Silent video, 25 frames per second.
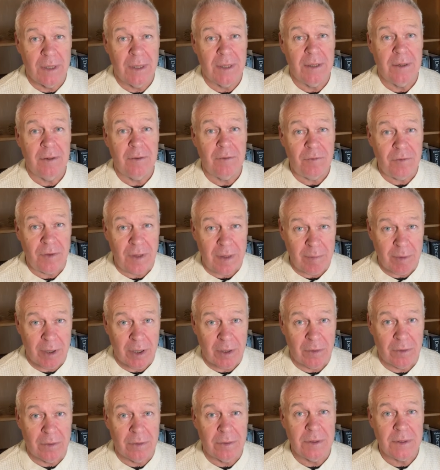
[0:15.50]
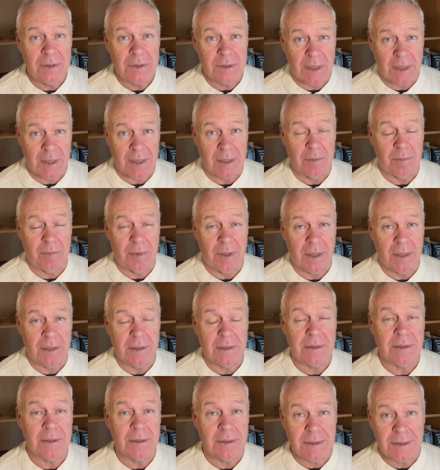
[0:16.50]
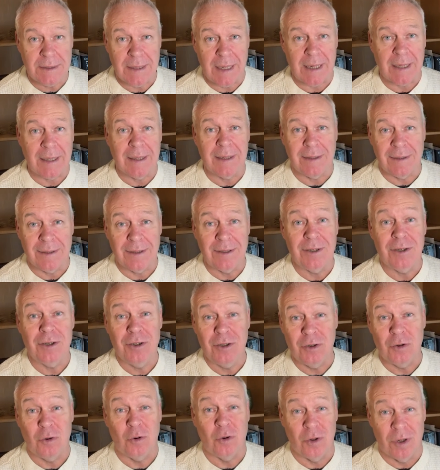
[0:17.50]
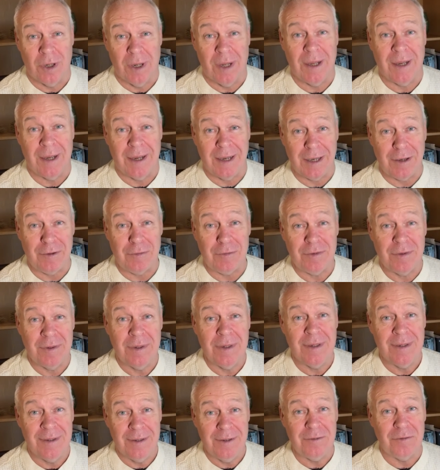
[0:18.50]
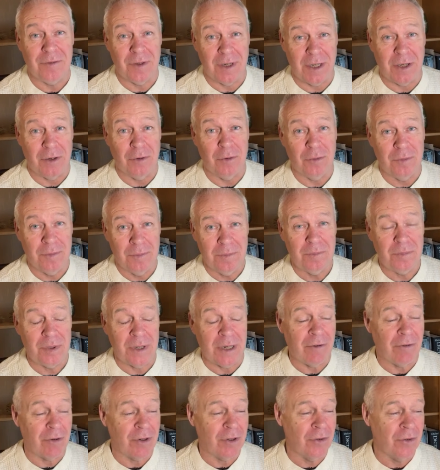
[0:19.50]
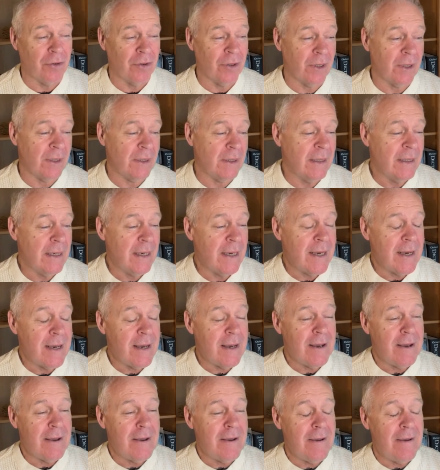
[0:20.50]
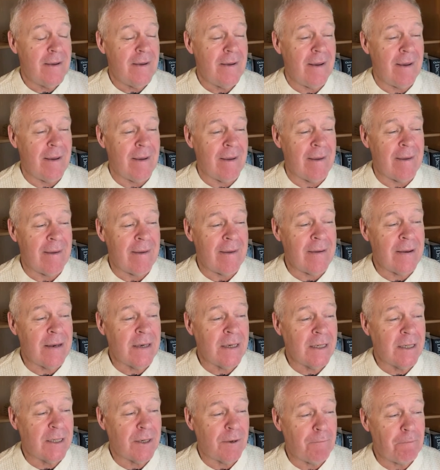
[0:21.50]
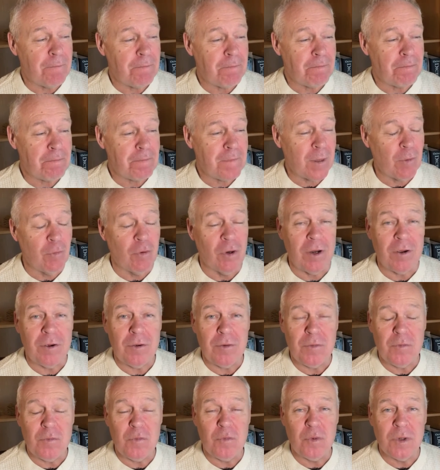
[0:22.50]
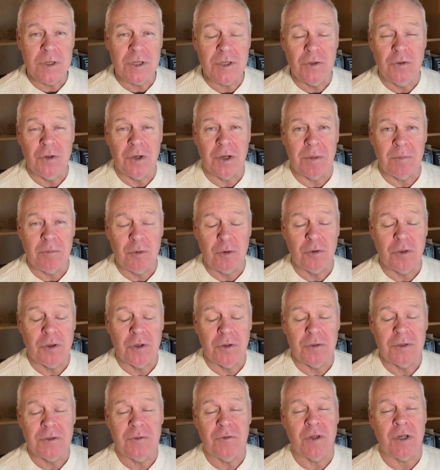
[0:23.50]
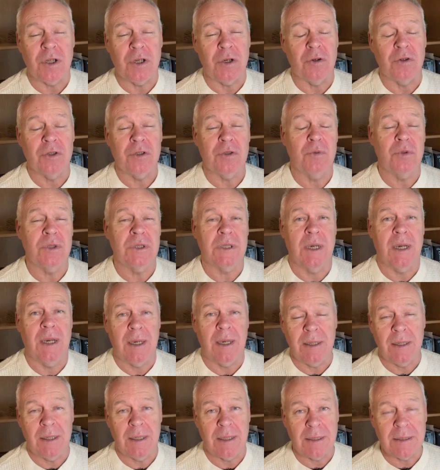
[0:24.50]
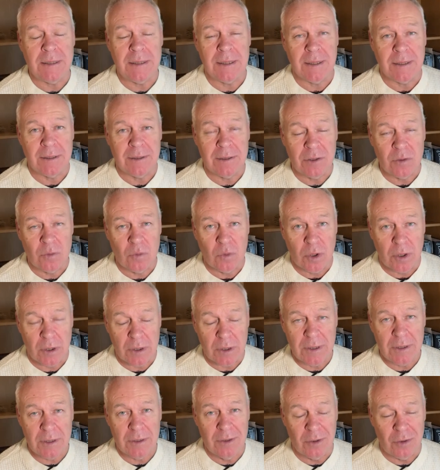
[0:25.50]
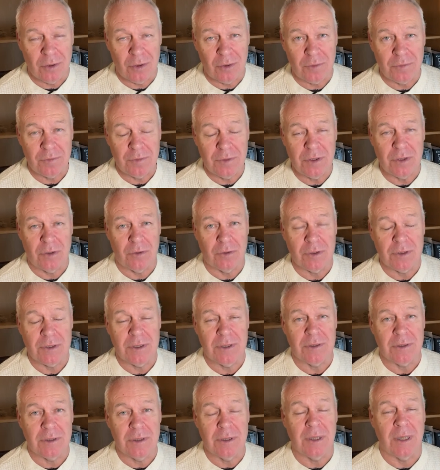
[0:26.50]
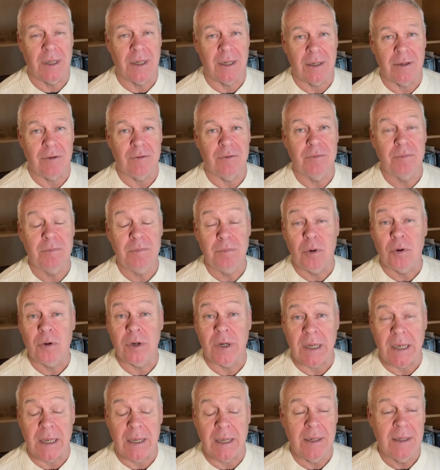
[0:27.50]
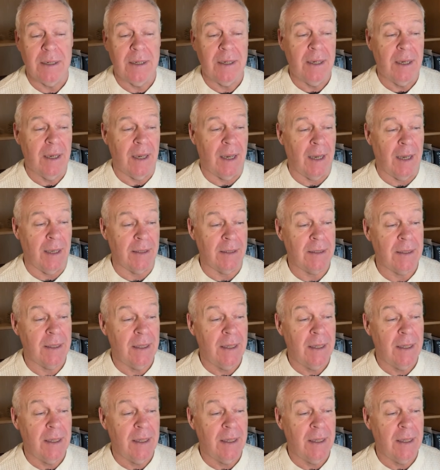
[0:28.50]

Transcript: female psychopaths, the second non-live video, pre-recorded. And what I was doing in both of those videos was highlighting the work of Dr. Clive Body. And